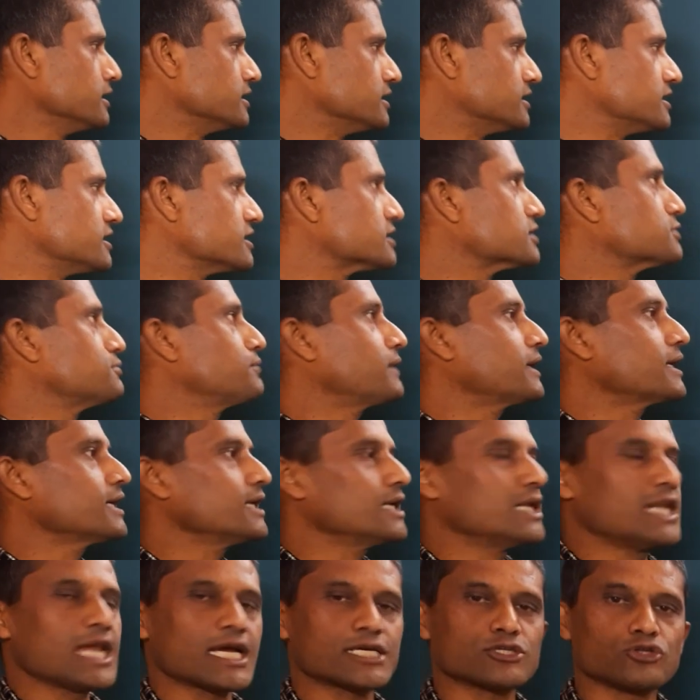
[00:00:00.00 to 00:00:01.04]
This very
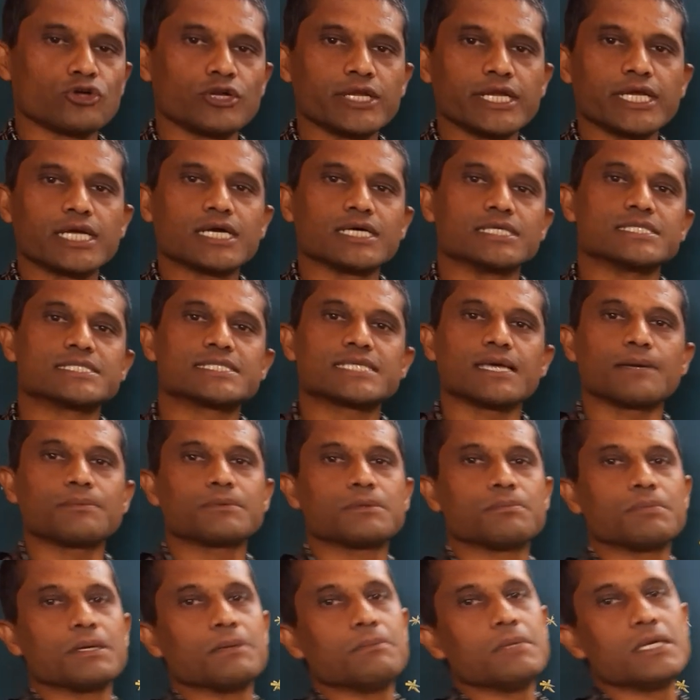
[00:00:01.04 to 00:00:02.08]
electronic
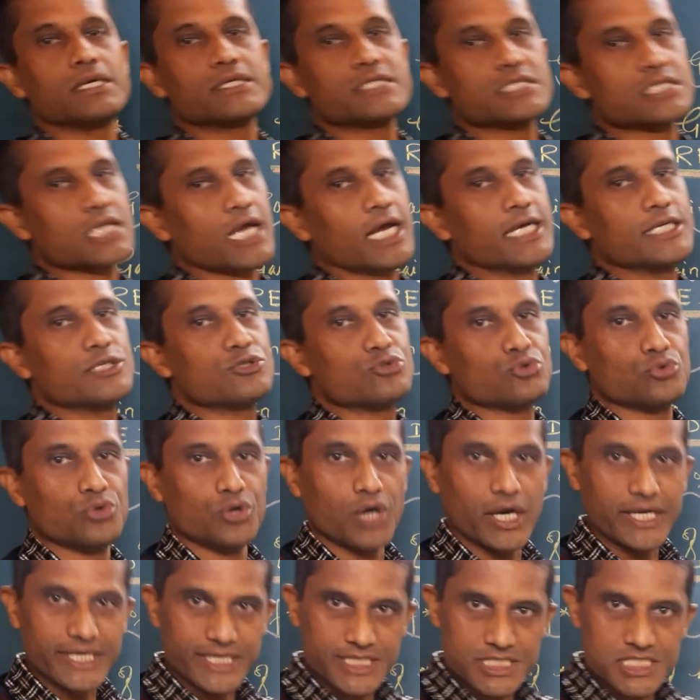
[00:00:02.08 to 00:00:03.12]
concept we will try to
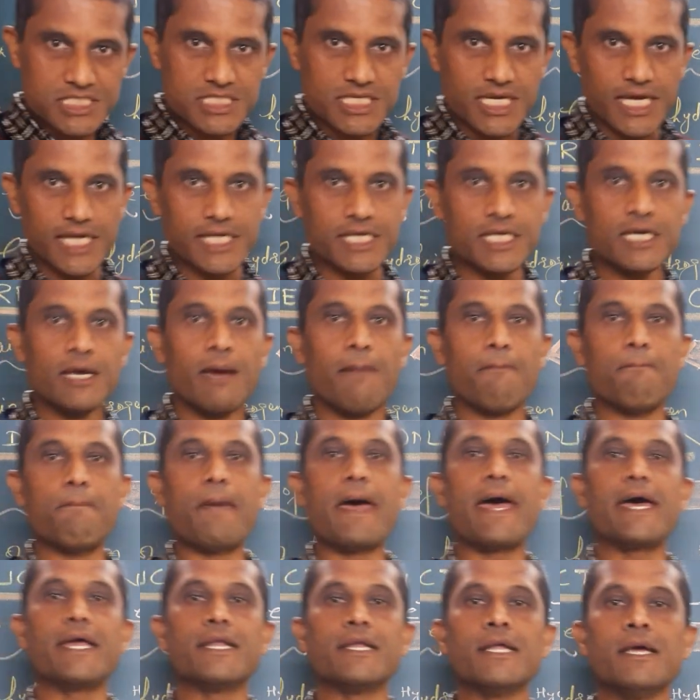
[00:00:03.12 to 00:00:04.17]
understand
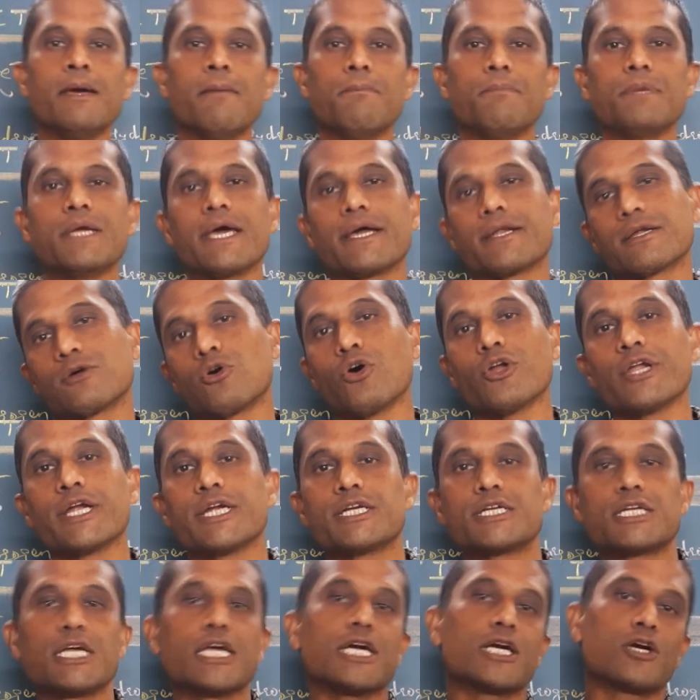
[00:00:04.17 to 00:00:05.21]
when we are
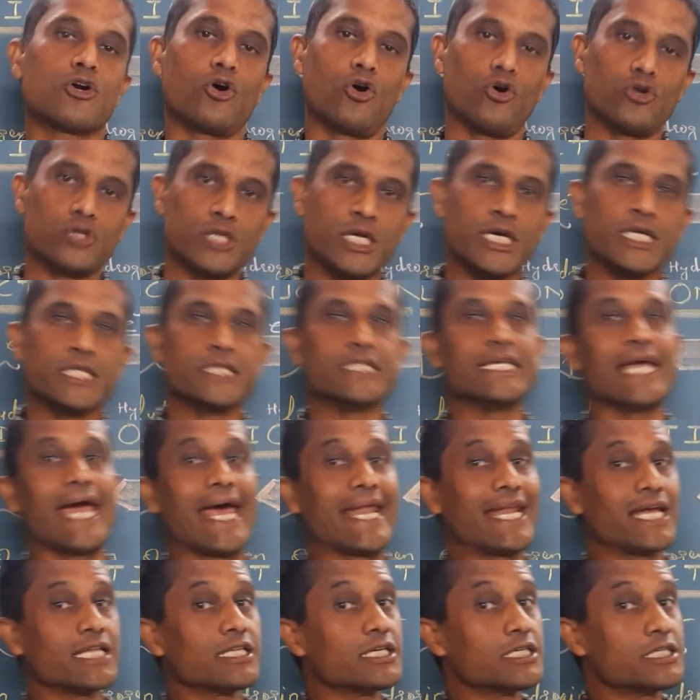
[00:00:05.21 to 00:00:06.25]
gonna take on the
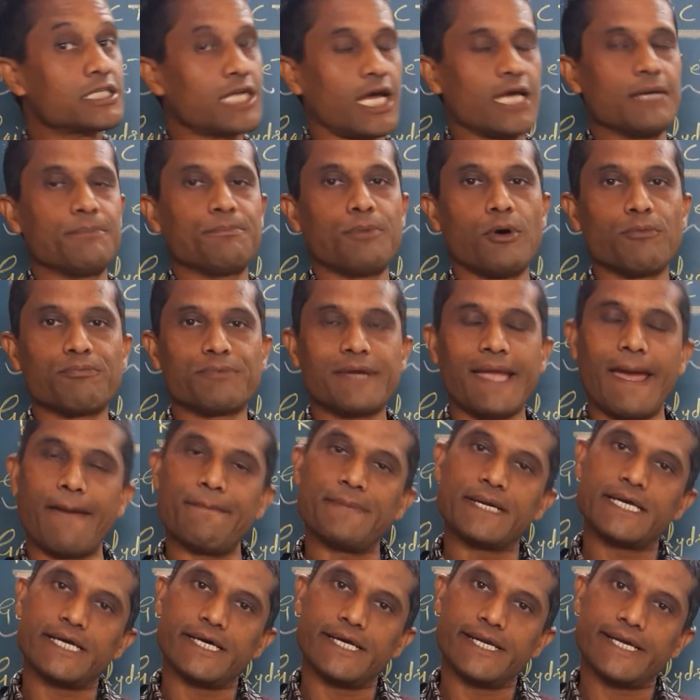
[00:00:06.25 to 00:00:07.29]
another type of
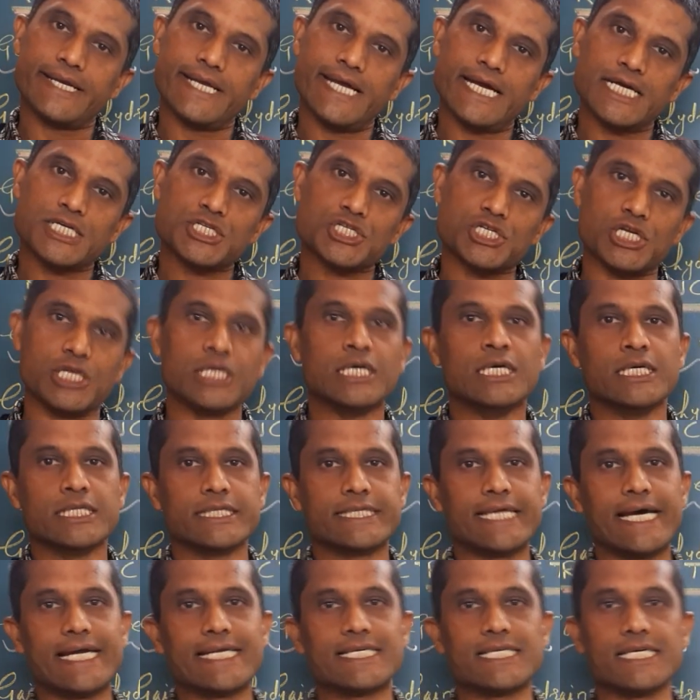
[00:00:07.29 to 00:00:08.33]
chemical reaction,
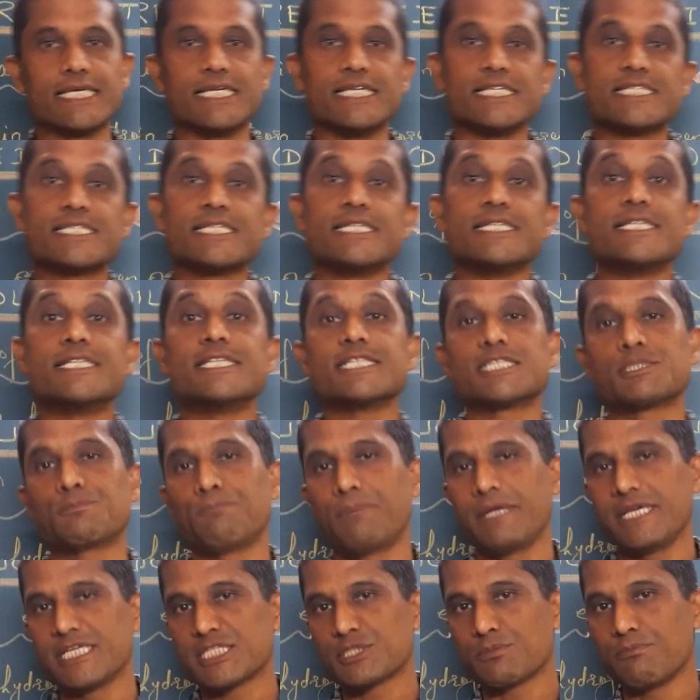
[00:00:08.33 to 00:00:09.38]
that is
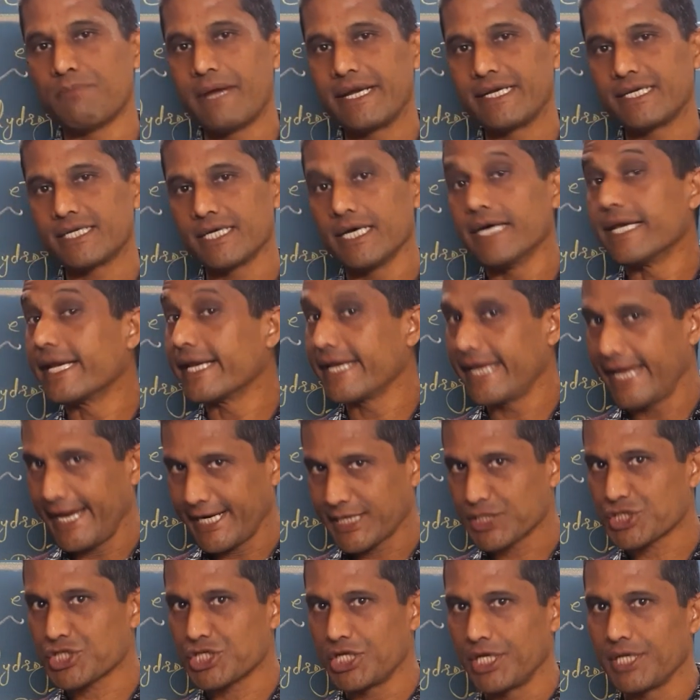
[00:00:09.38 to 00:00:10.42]
displacement
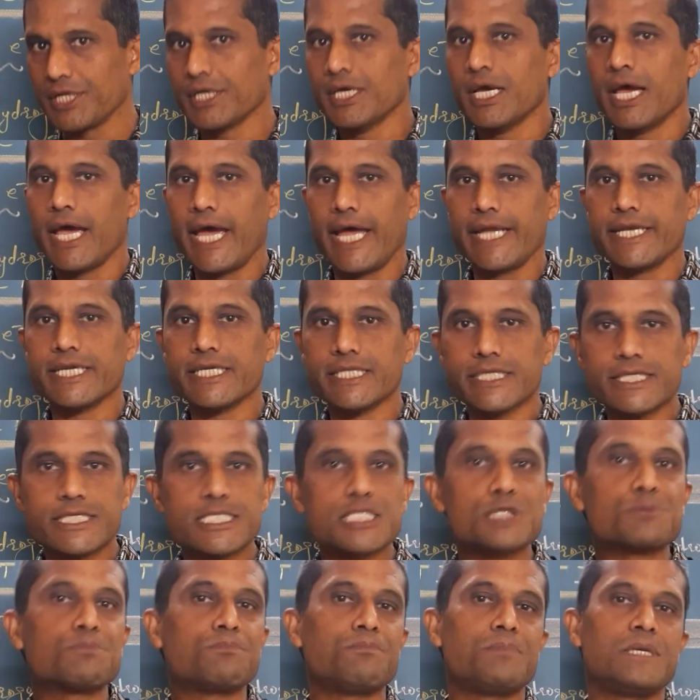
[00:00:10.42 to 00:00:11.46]
reaction. And in
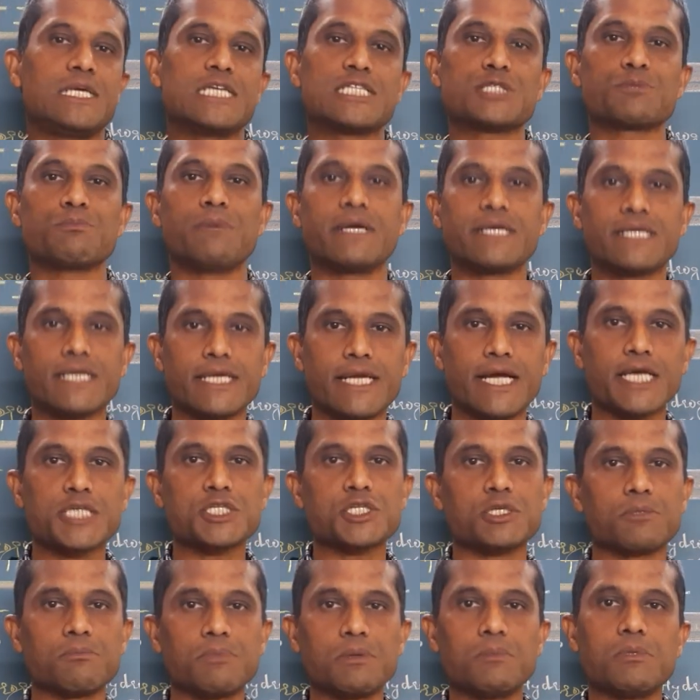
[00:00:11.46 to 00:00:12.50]
displacement
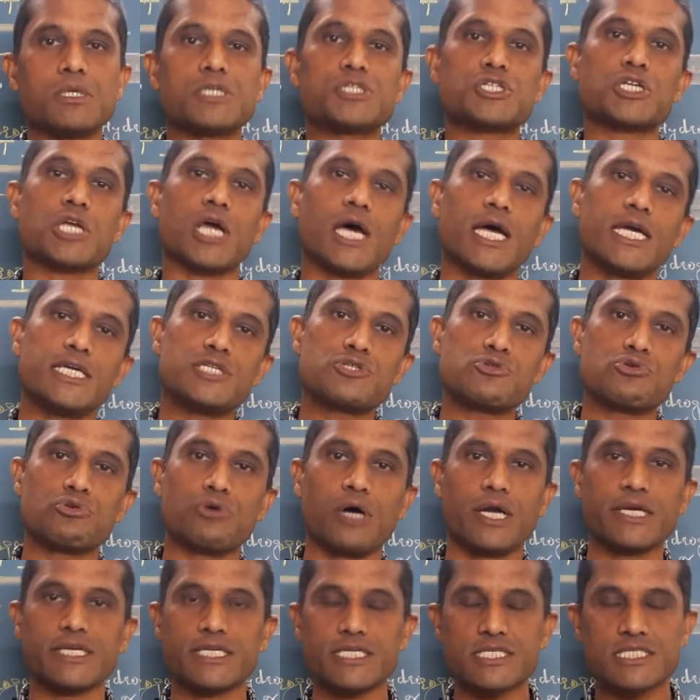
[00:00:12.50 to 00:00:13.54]
reaction we will try to
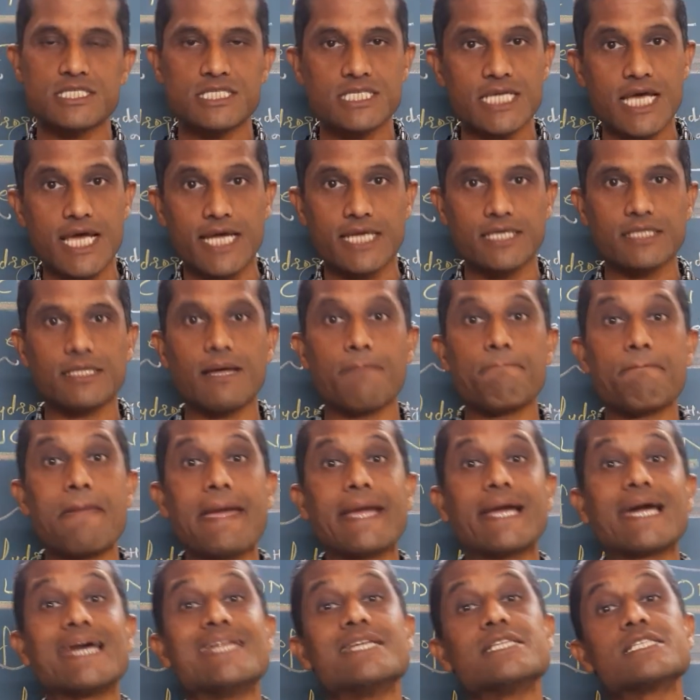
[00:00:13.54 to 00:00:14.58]
understand the
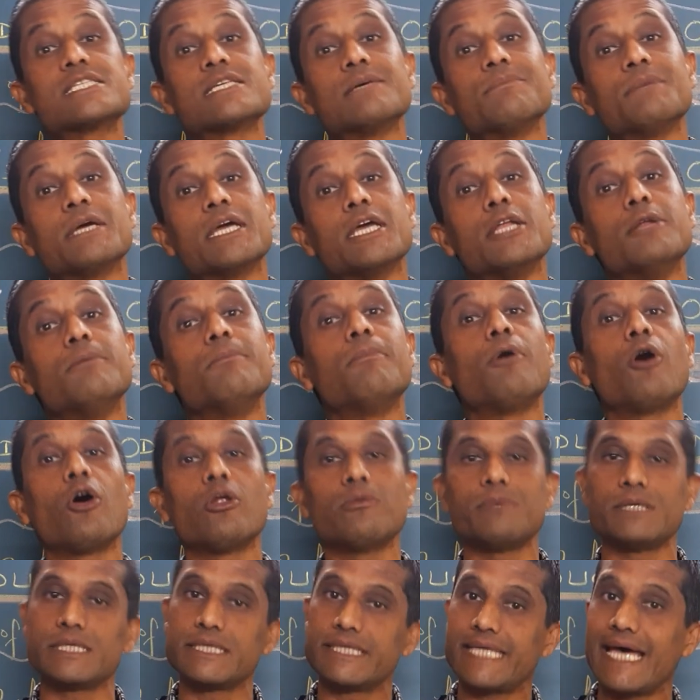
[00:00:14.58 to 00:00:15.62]
mechanism
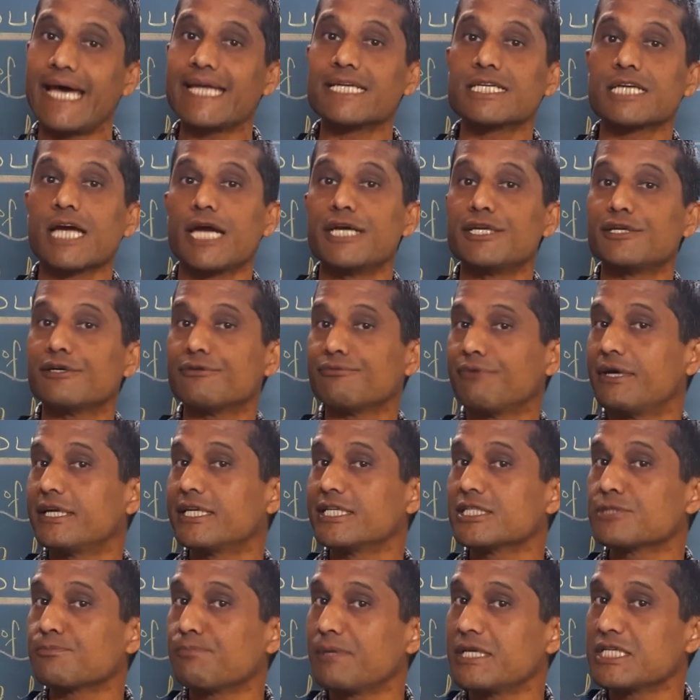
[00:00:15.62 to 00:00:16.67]
involved in that kind of a
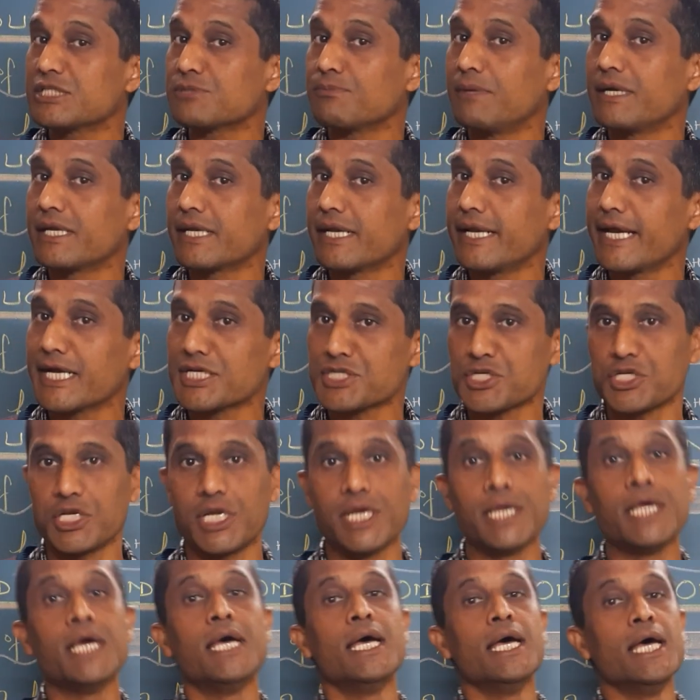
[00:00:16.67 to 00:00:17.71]
displacement
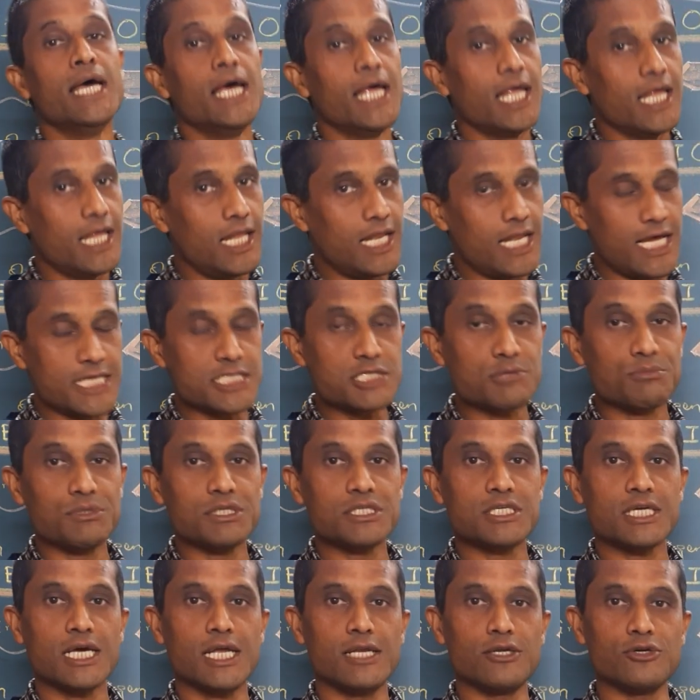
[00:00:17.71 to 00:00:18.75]
reaction. Let me
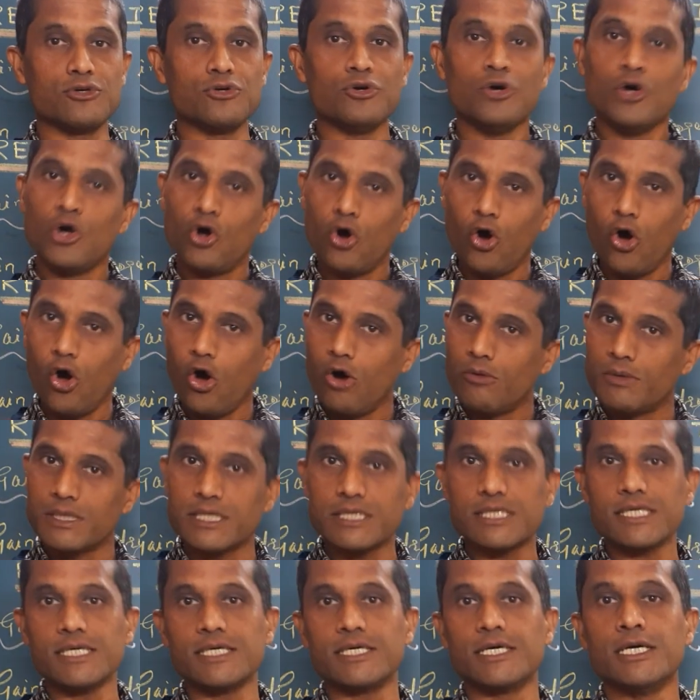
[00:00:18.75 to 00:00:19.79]
tell you, over
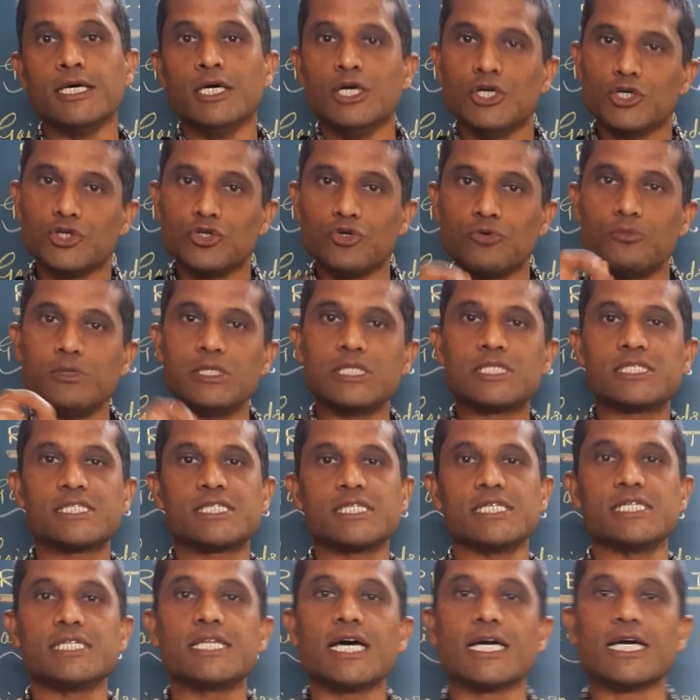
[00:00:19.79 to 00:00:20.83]
there you will
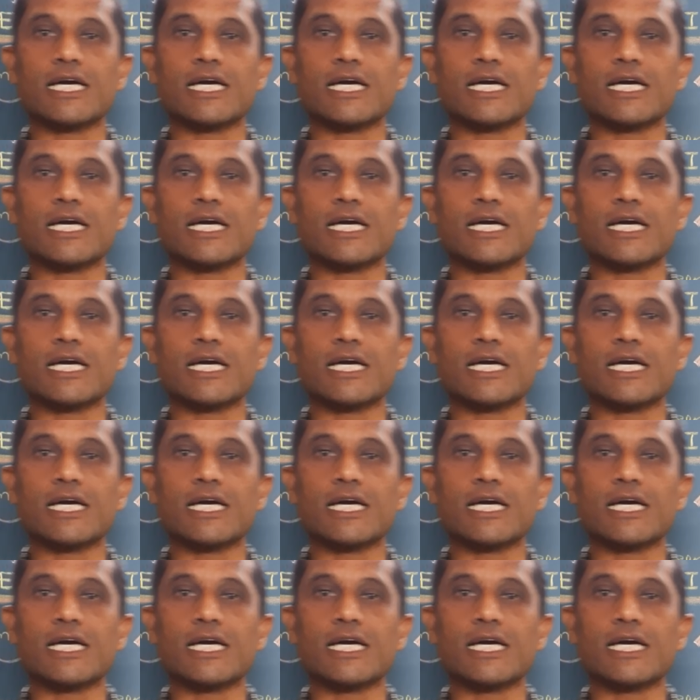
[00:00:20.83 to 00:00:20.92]
see the